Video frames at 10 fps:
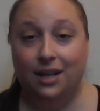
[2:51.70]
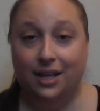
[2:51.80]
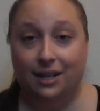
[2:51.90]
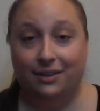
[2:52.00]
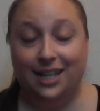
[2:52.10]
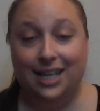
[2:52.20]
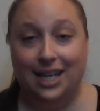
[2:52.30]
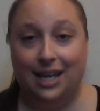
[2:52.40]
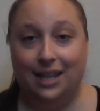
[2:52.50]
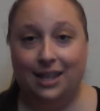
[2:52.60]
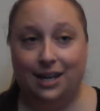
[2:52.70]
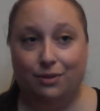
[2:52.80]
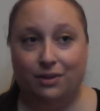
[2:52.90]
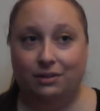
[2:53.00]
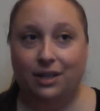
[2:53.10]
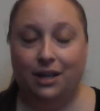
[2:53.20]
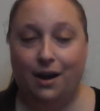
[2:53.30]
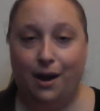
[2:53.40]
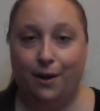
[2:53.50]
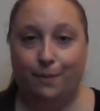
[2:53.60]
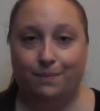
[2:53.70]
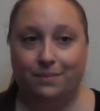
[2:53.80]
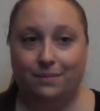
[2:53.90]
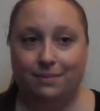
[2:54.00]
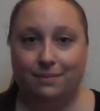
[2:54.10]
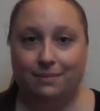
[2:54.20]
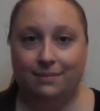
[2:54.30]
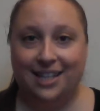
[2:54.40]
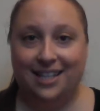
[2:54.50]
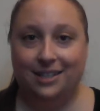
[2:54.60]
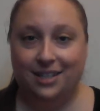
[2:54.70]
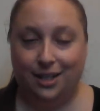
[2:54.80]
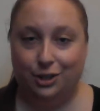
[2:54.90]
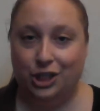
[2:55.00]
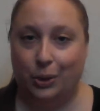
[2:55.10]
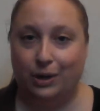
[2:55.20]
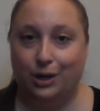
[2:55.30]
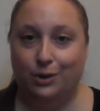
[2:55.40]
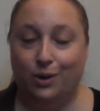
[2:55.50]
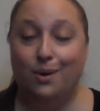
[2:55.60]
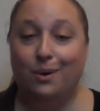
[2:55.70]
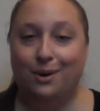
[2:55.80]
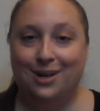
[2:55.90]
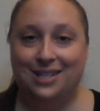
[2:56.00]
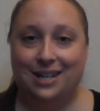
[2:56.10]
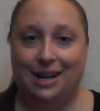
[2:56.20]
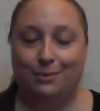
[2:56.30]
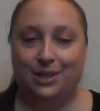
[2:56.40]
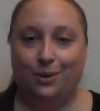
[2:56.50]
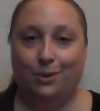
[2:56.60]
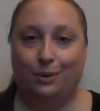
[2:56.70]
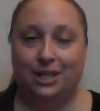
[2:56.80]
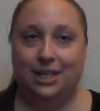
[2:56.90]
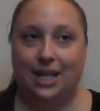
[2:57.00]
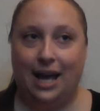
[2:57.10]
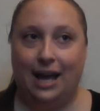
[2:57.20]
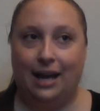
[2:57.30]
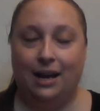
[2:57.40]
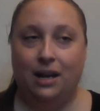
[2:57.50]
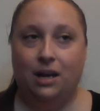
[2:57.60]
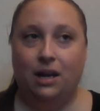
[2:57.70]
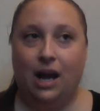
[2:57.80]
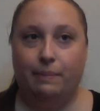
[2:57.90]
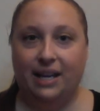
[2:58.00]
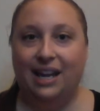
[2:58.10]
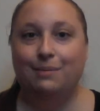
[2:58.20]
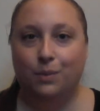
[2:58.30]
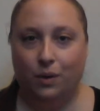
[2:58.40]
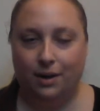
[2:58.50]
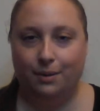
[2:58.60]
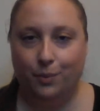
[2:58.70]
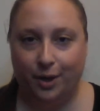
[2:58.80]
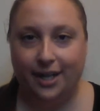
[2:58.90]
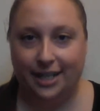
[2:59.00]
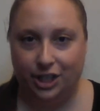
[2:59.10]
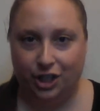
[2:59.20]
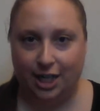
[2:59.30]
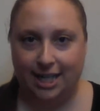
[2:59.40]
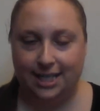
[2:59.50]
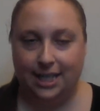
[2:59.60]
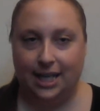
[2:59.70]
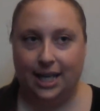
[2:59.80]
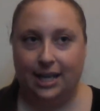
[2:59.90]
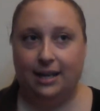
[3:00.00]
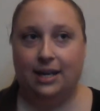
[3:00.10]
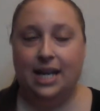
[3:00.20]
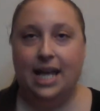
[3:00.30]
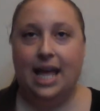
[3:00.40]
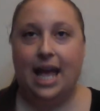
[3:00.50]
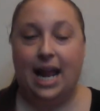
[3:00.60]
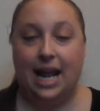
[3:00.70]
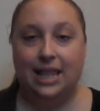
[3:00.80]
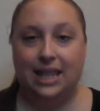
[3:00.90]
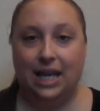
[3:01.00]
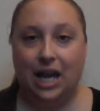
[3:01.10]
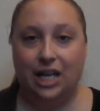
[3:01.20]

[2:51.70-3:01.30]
killing Keith, and it really set the show on a new course, and it was a course that I became more and more interested in, and I think I